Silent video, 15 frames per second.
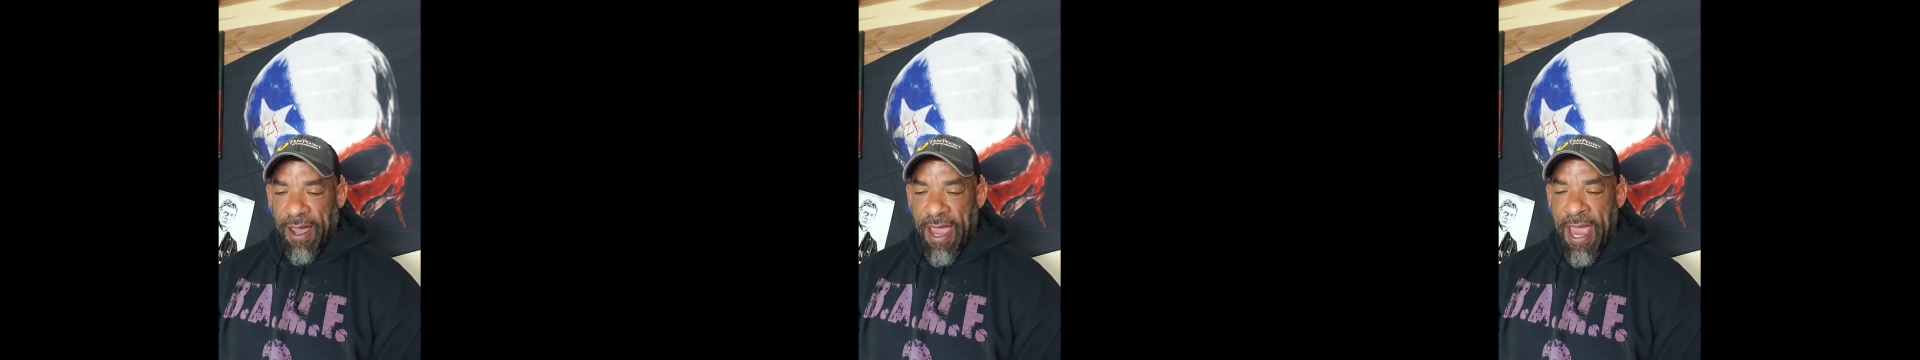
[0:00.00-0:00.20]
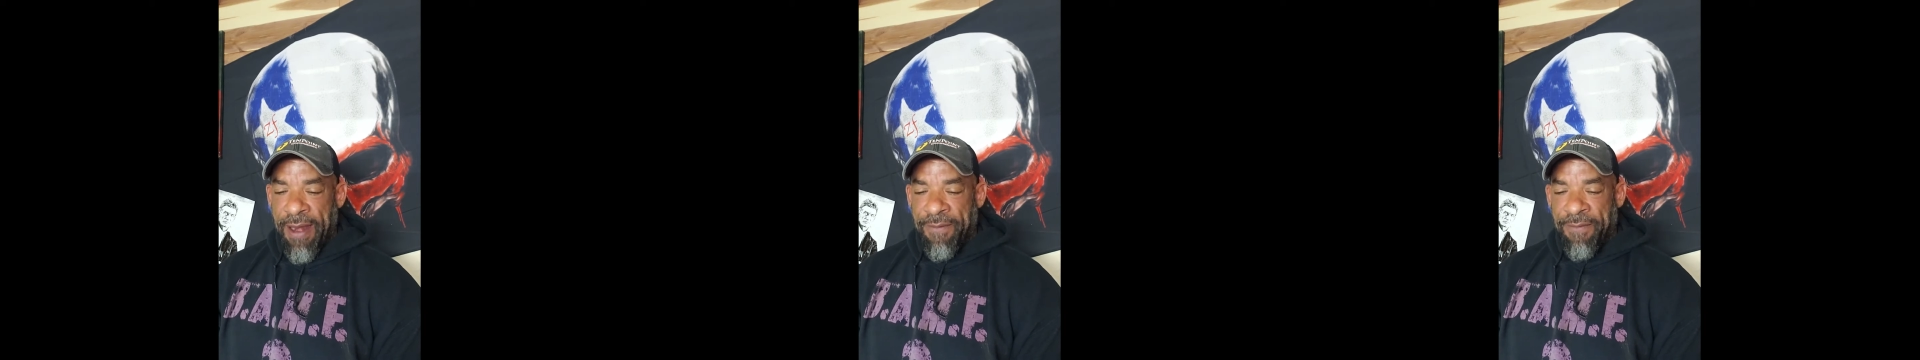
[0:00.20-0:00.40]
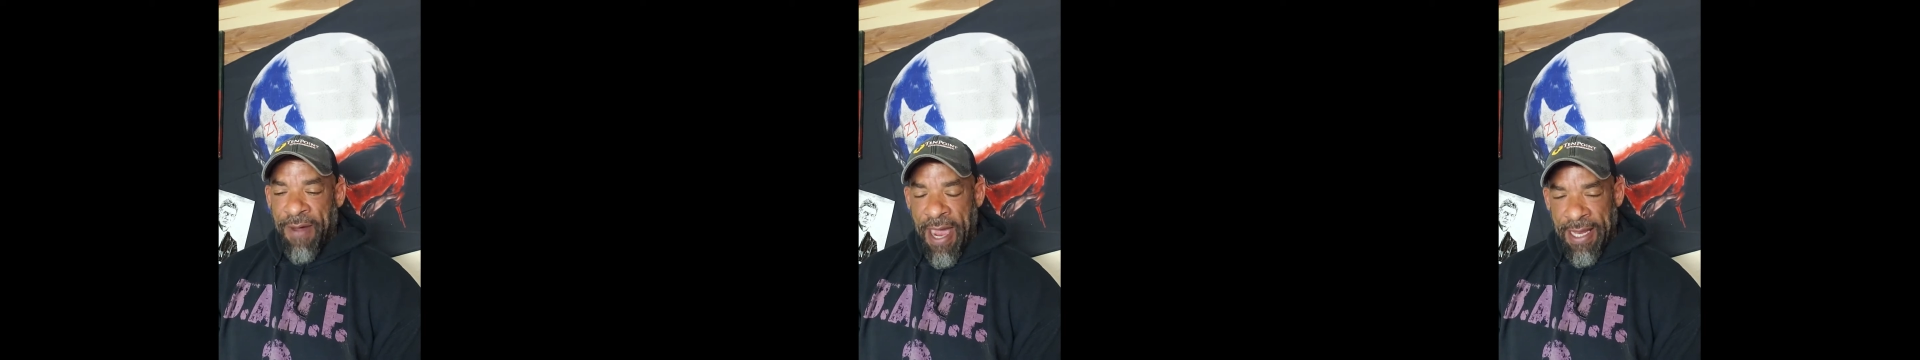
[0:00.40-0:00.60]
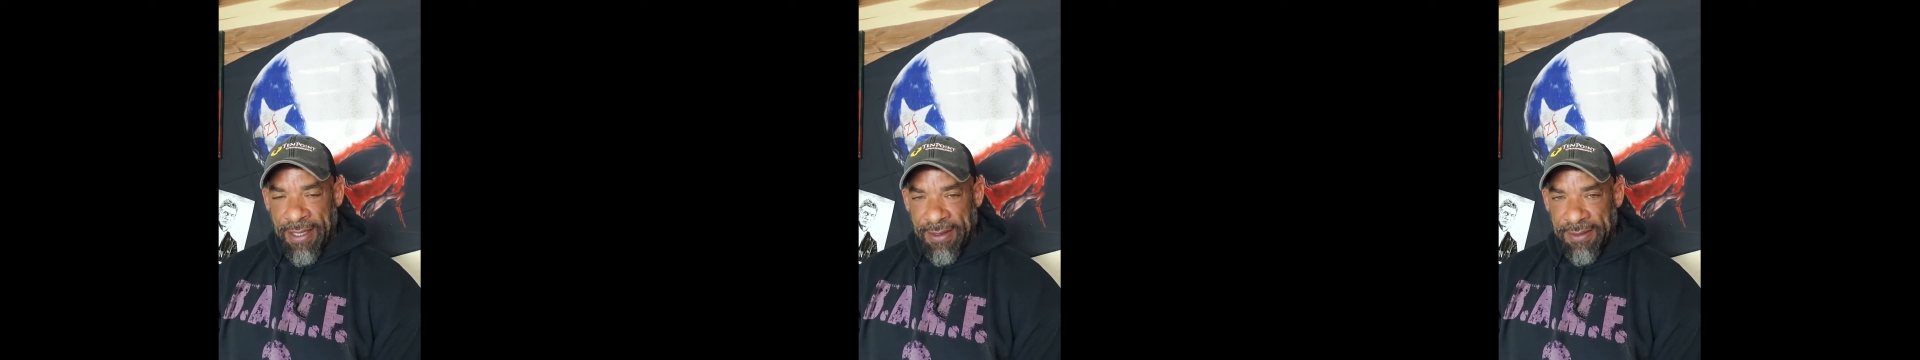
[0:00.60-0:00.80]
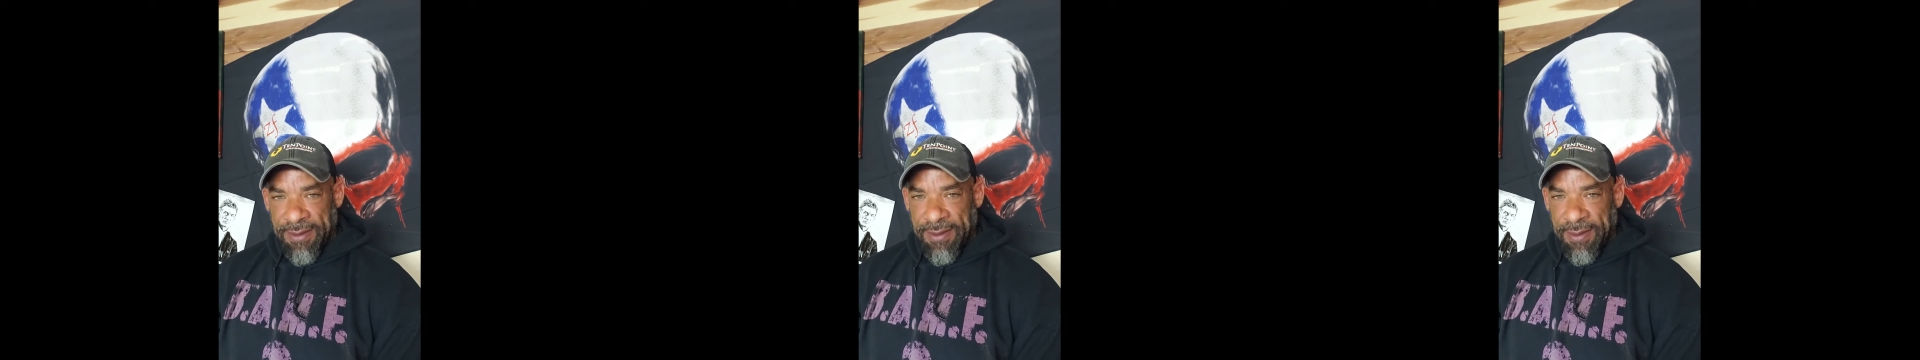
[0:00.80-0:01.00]
and
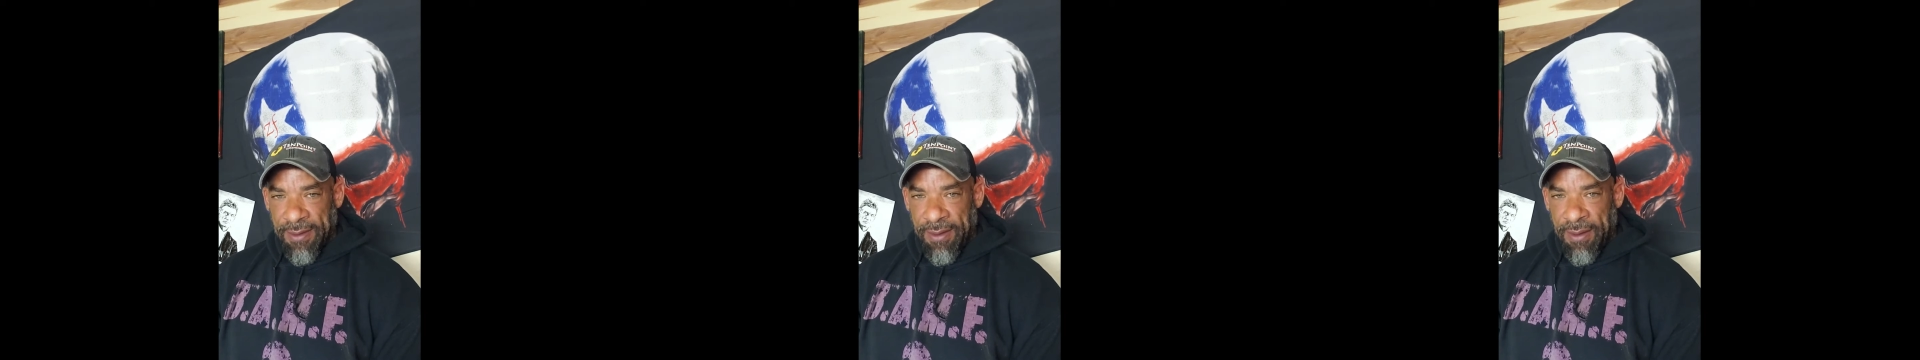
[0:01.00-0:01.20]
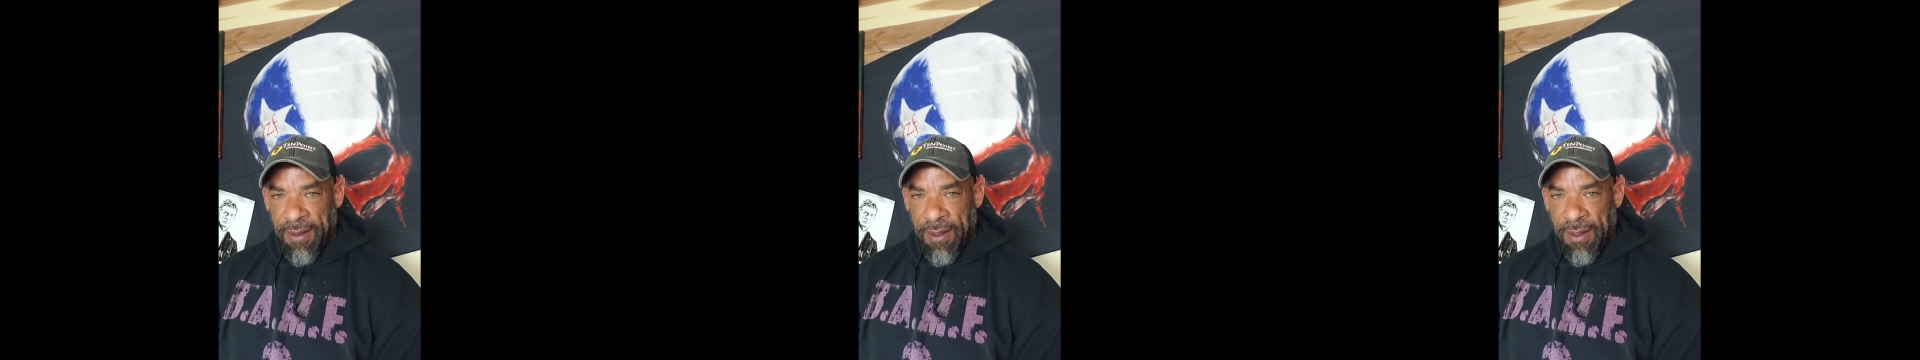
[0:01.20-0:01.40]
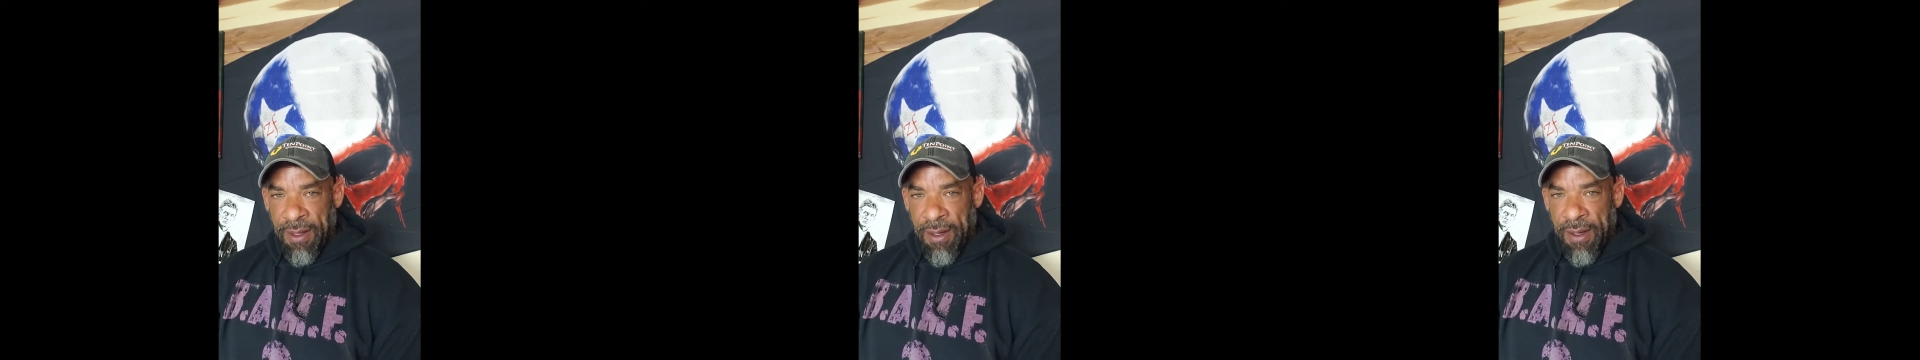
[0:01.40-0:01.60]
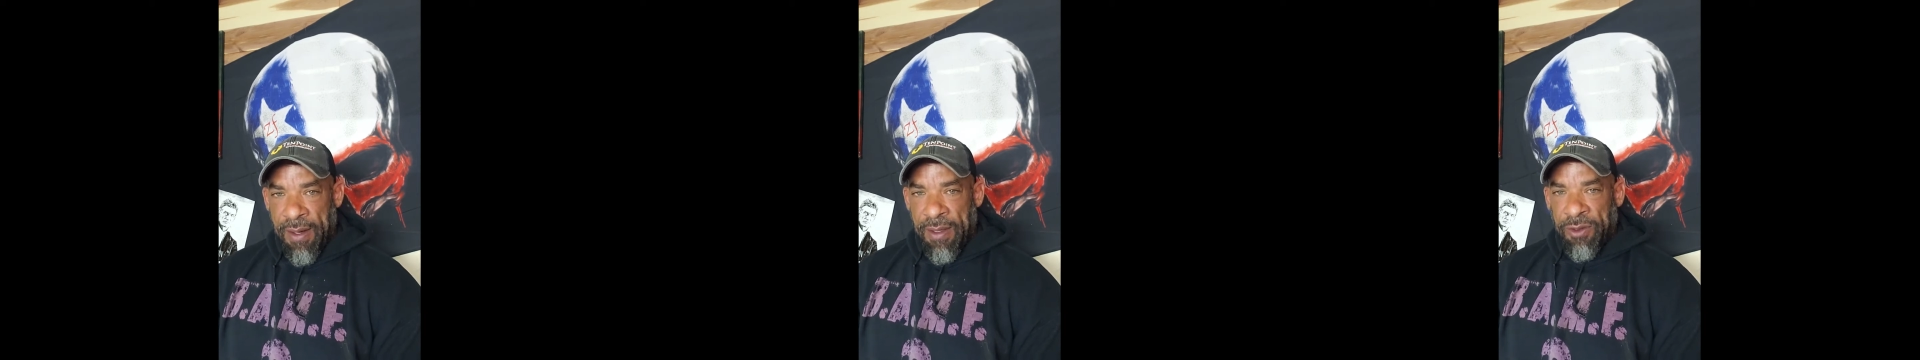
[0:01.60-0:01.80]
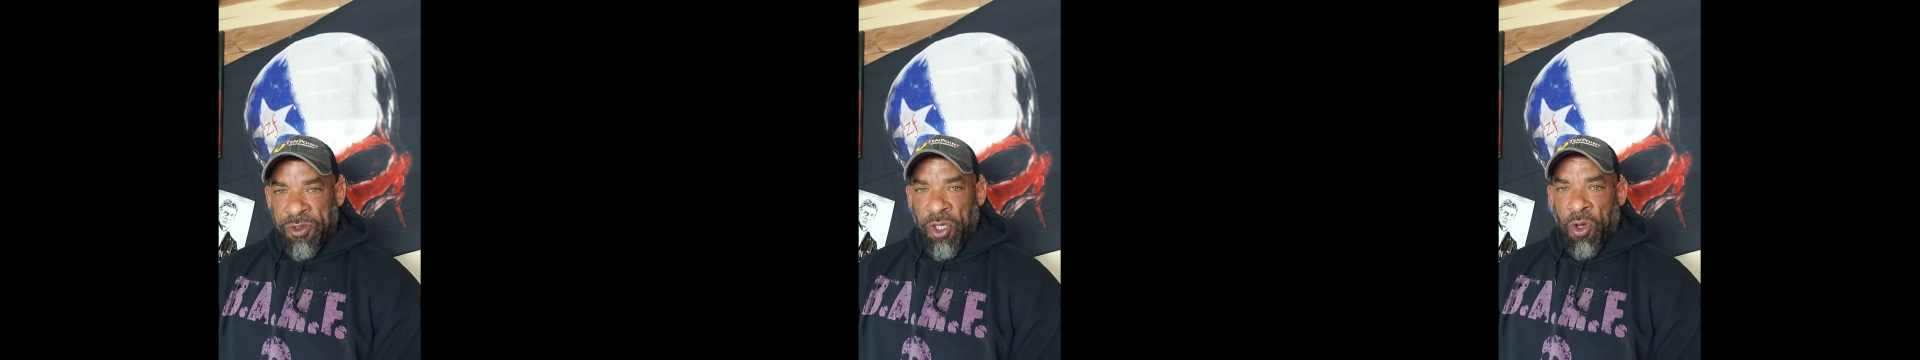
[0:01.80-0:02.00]
violence.
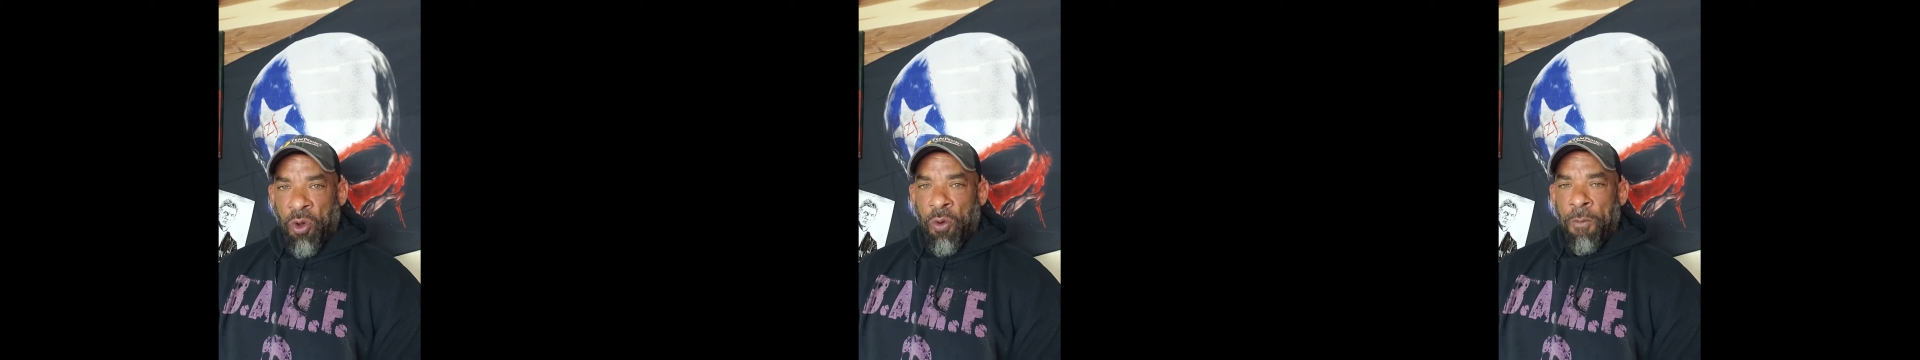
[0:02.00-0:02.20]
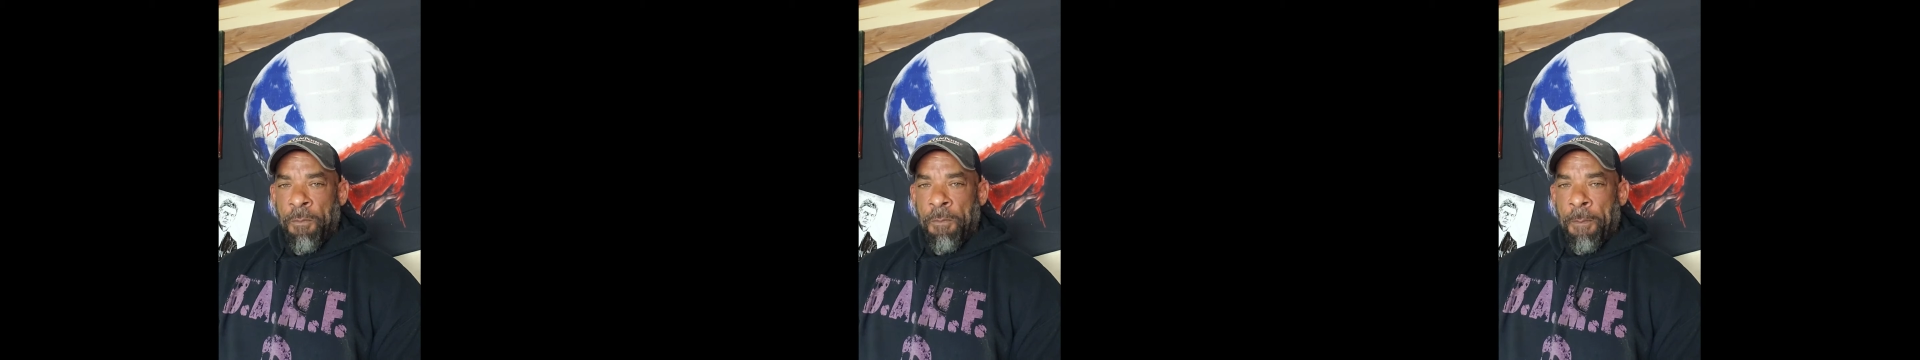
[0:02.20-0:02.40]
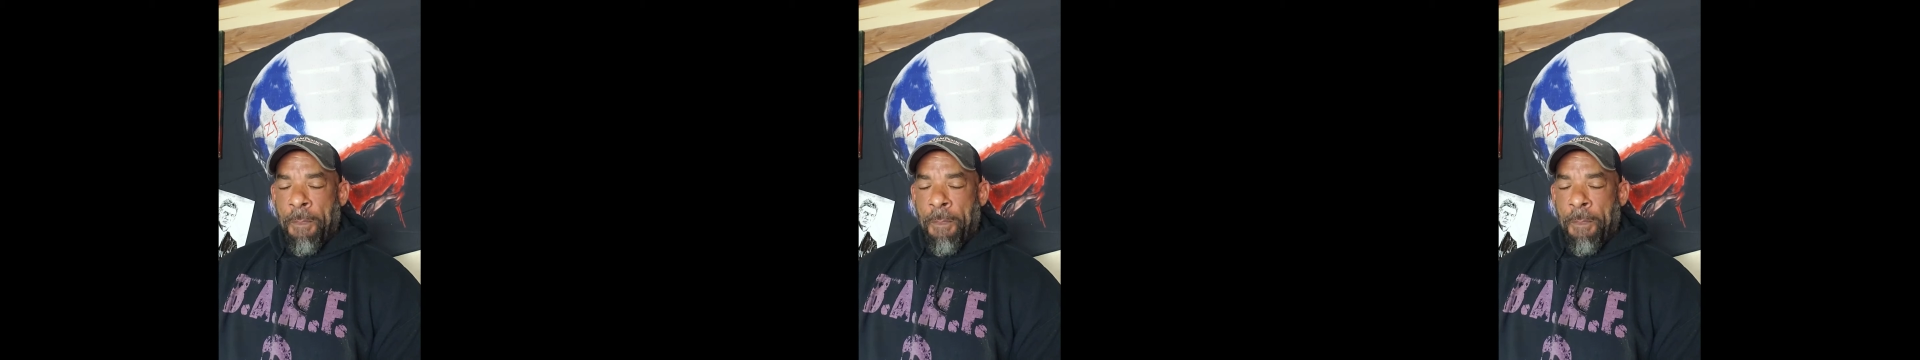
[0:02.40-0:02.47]
So